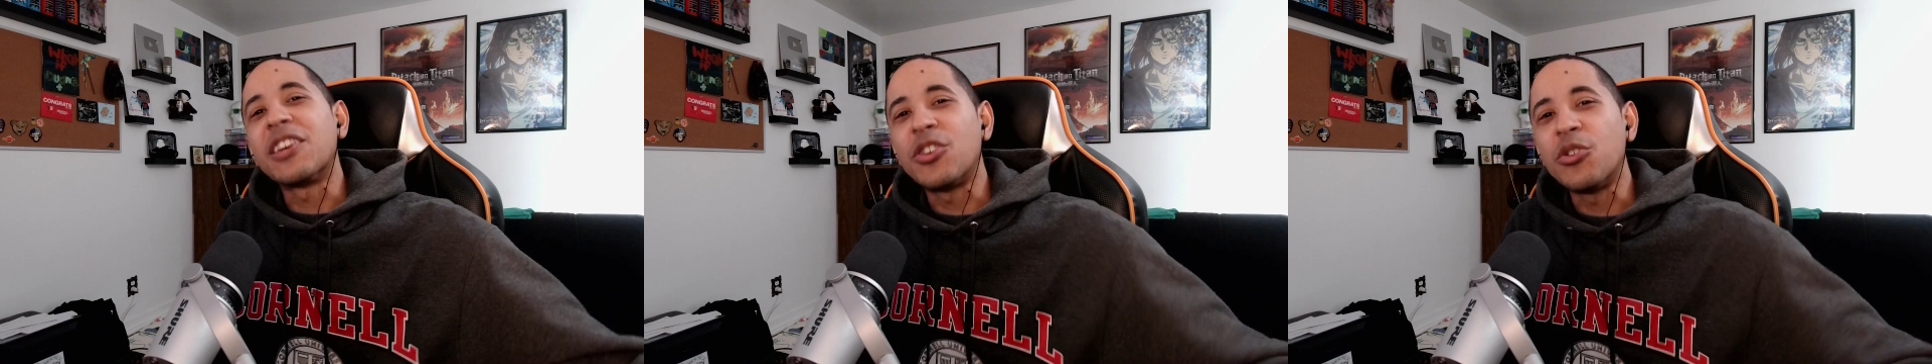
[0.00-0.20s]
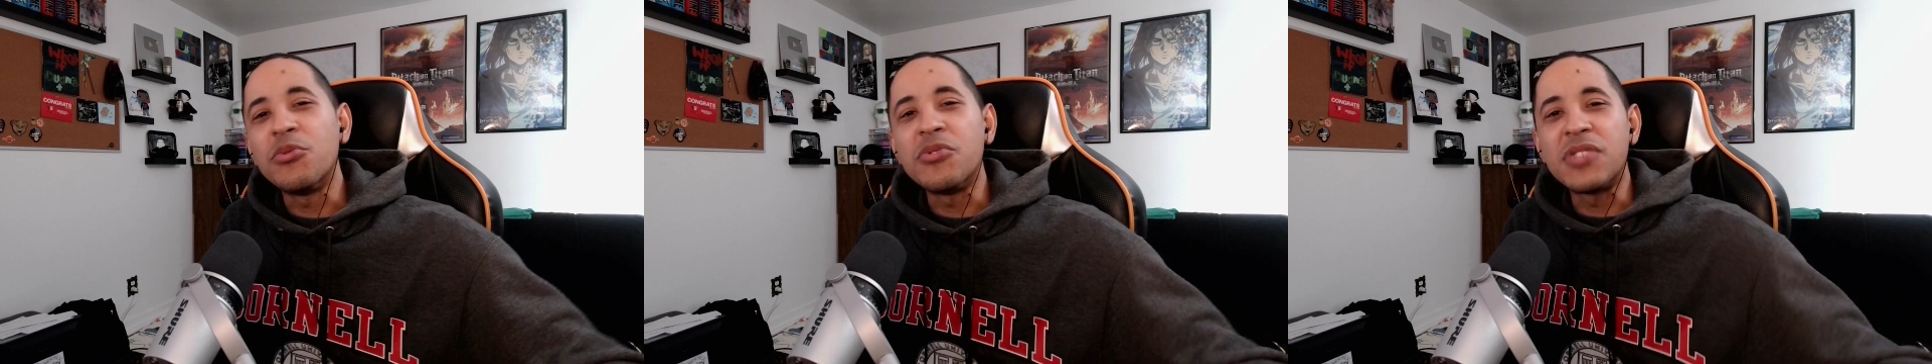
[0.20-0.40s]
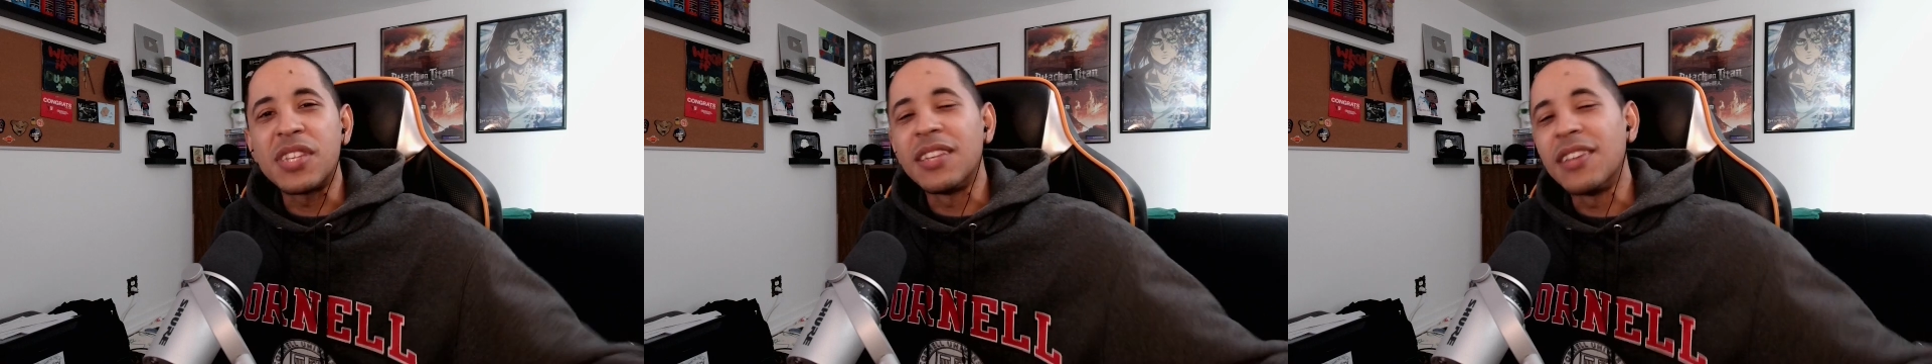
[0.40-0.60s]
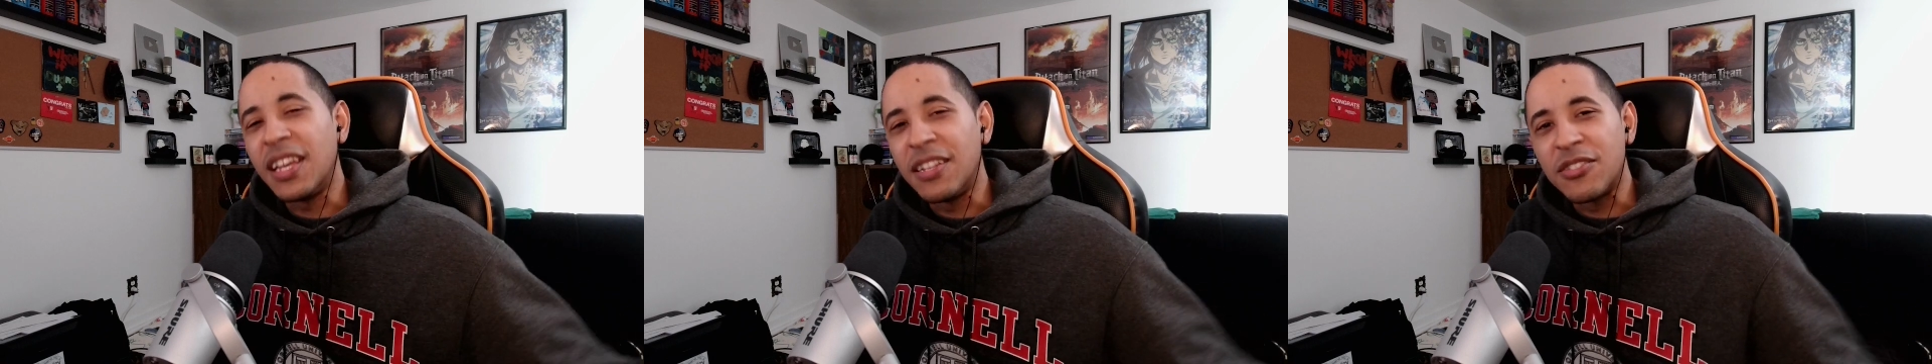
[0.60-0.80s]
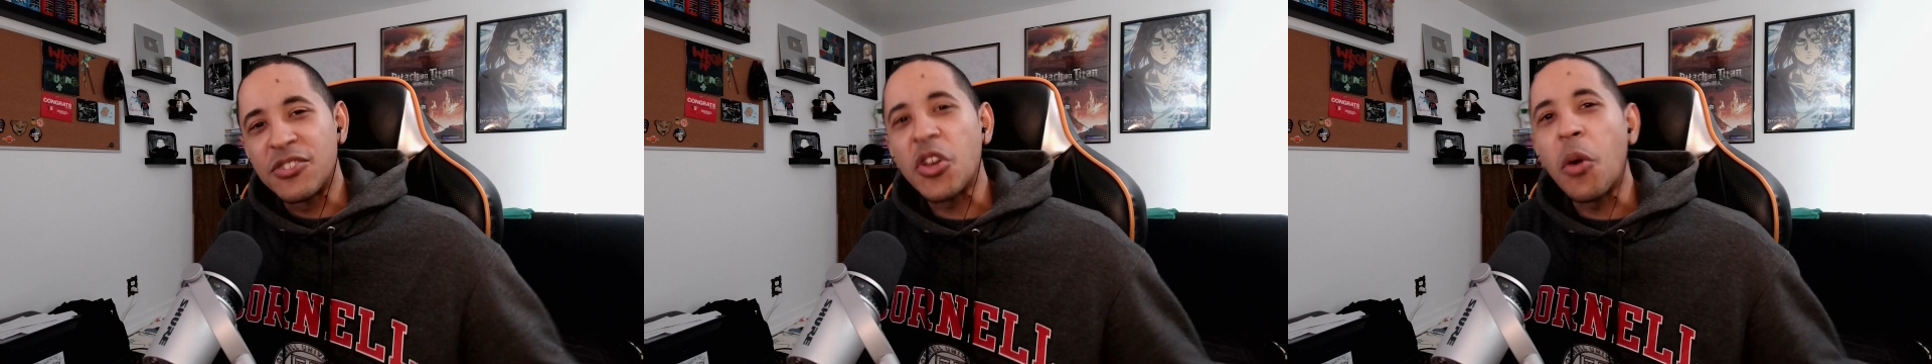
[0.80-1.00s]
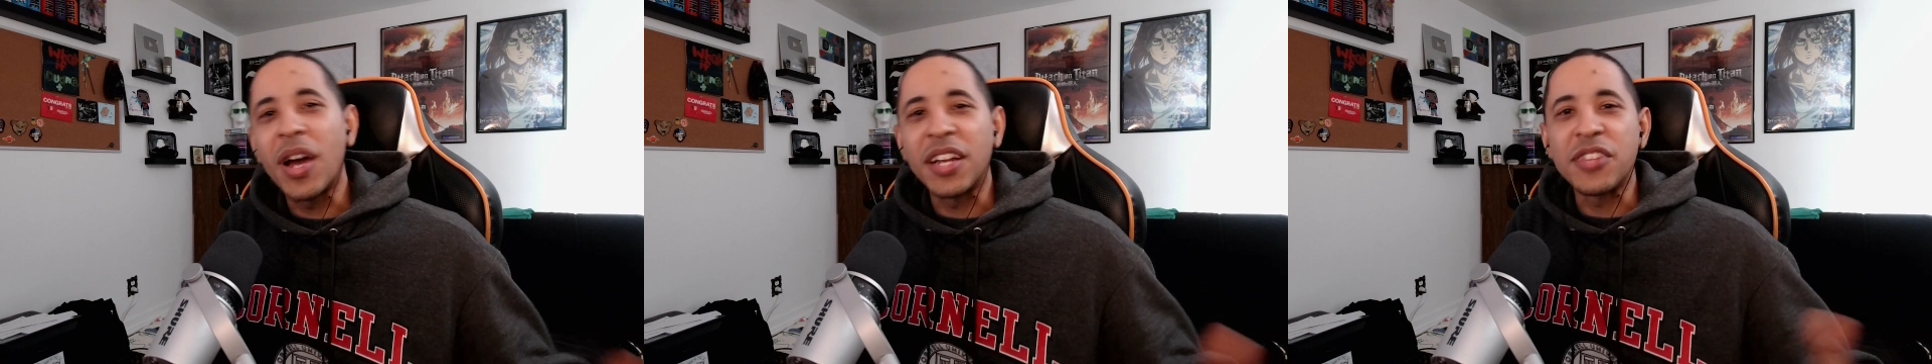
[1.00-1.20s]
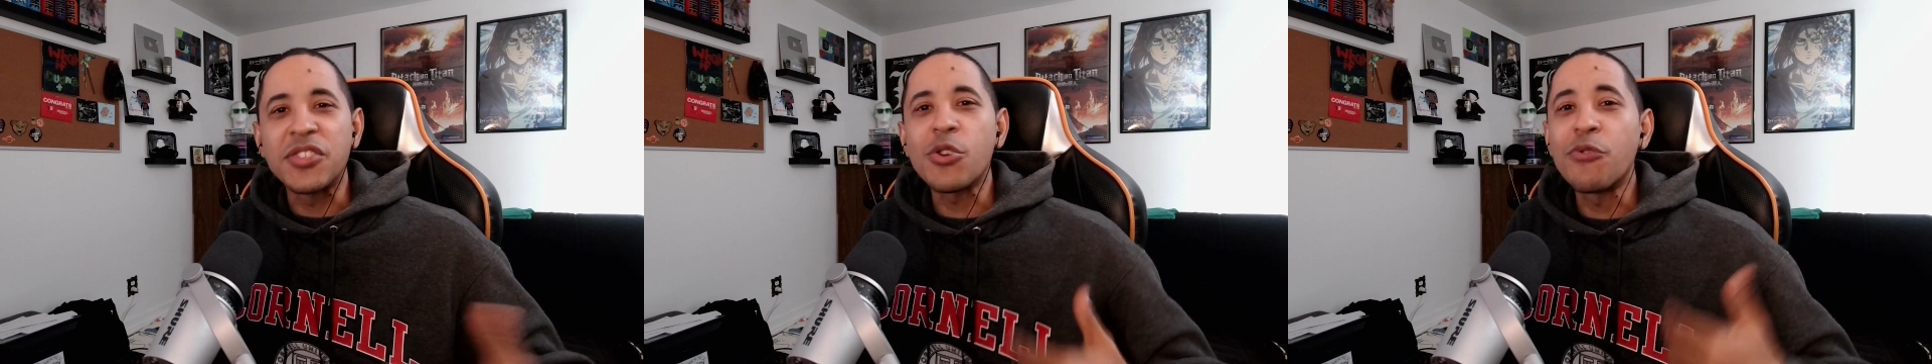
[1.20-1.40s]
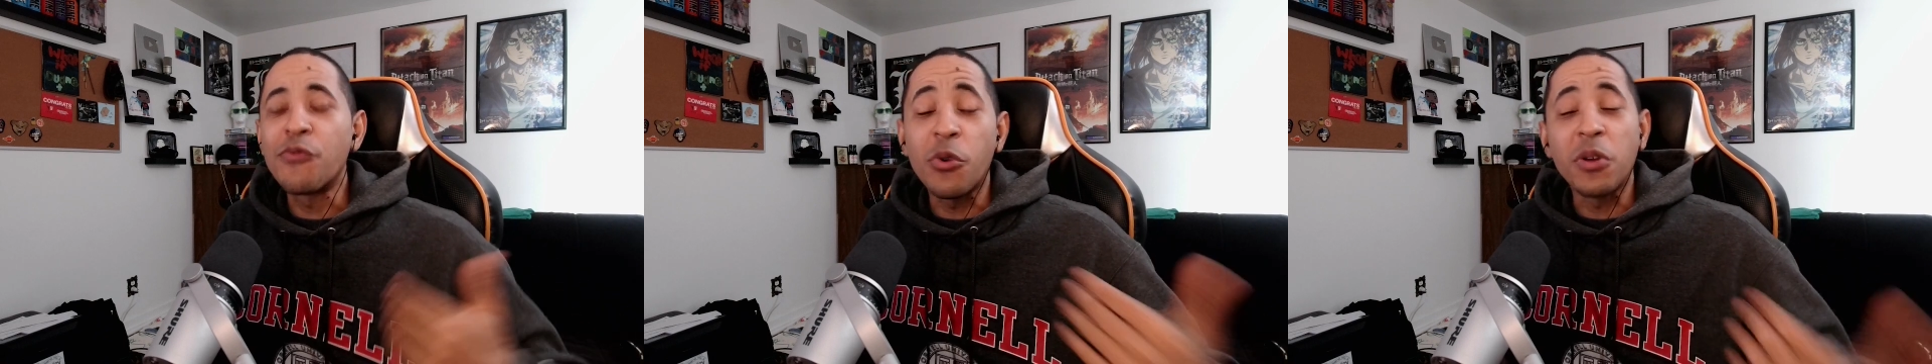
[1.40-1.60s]
accused and so on and
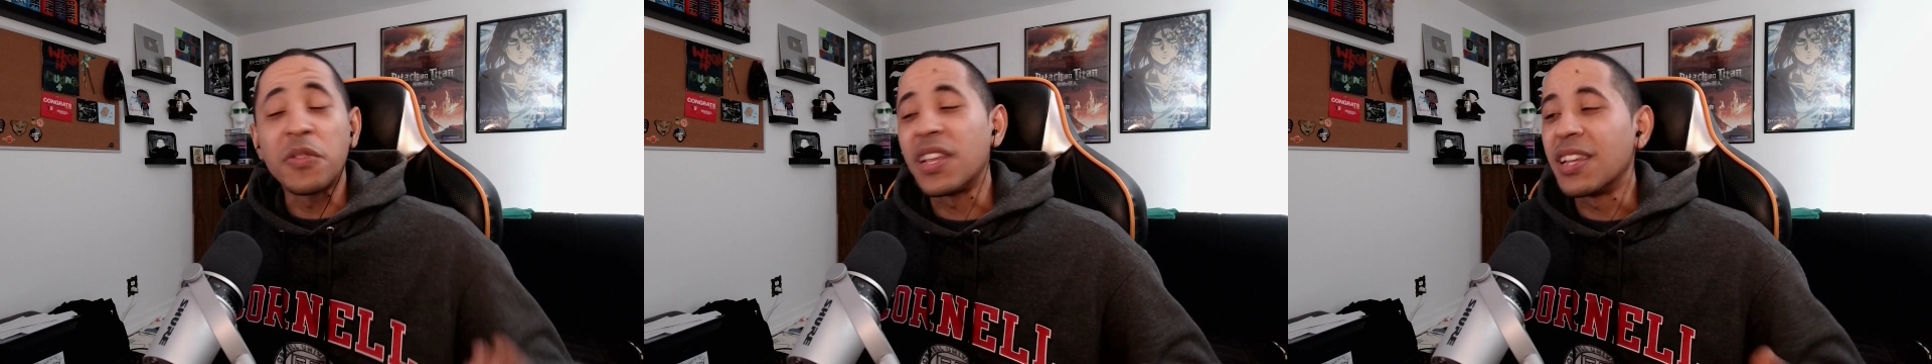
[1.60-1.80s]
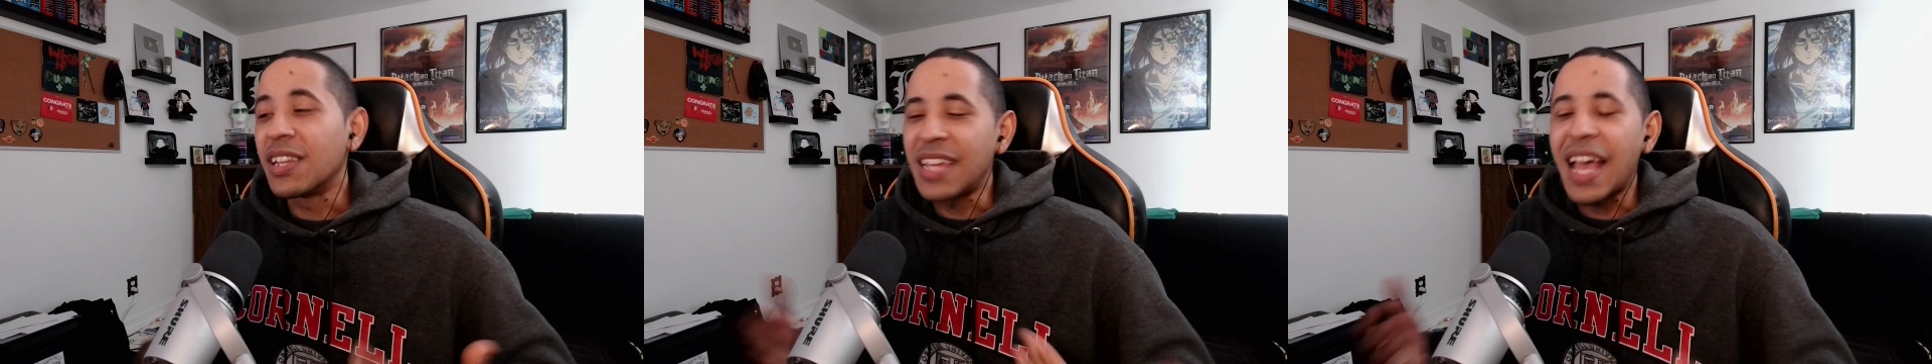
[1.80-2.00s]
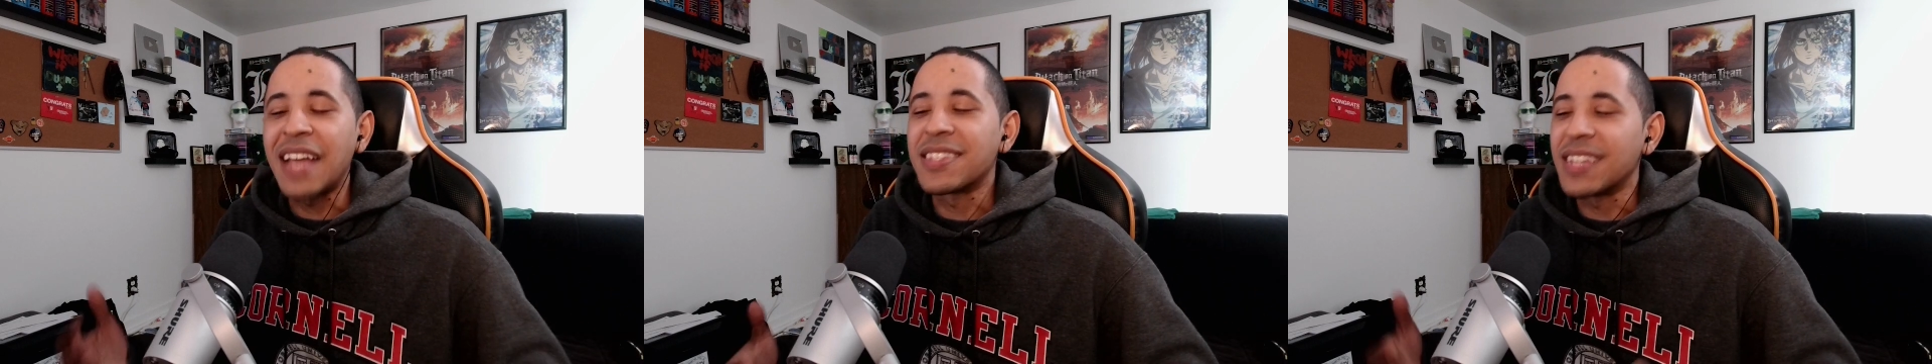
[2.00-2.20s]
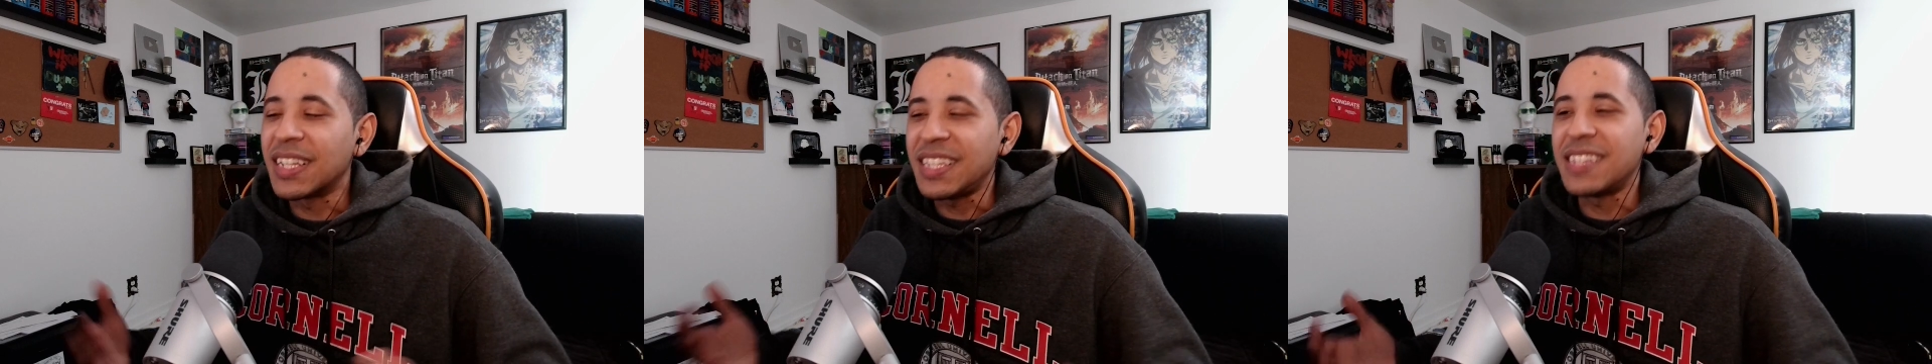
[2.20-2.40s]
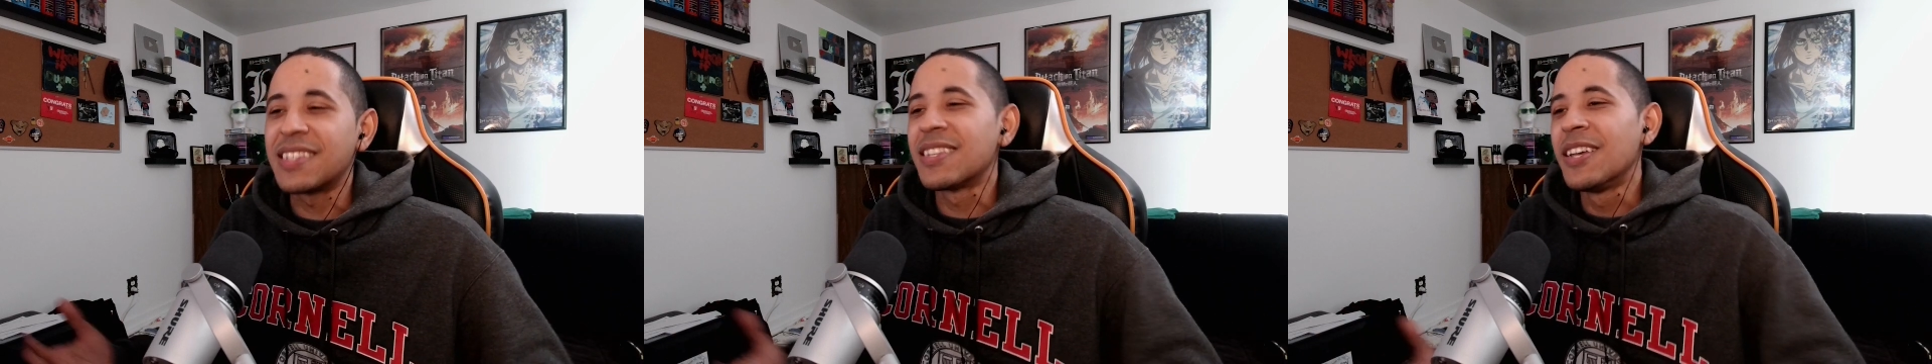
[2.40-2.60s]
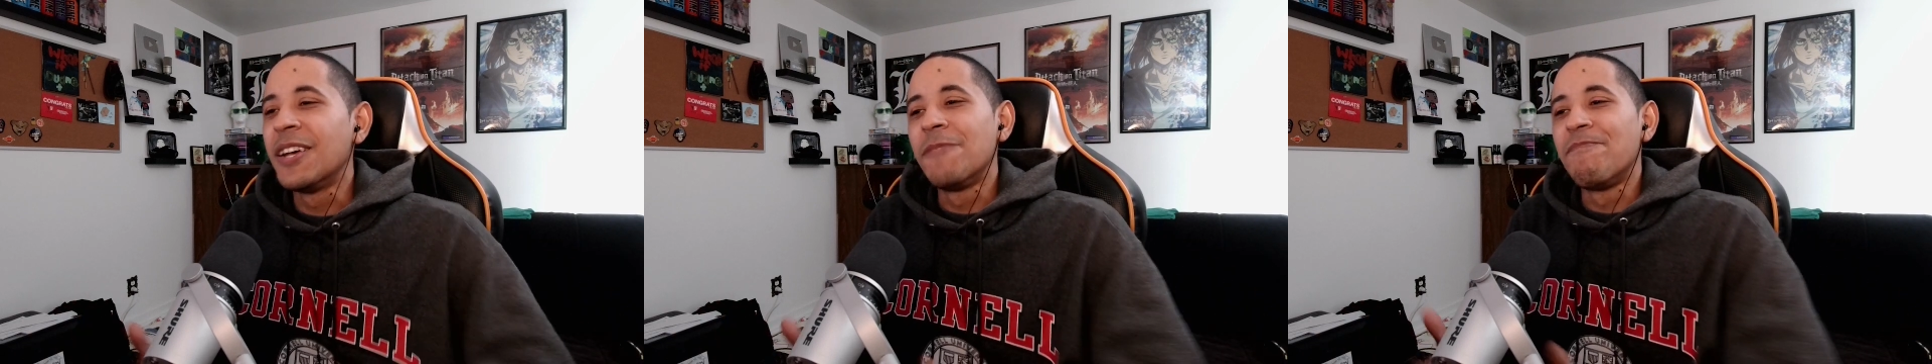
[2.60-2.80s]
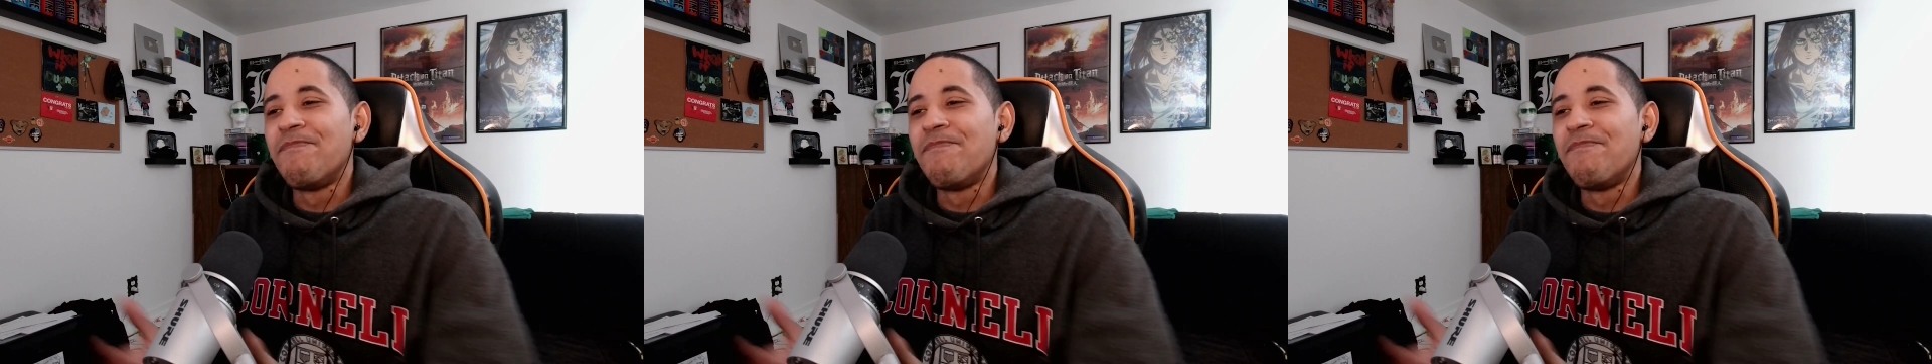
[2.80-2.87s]
so forth. And yes, at least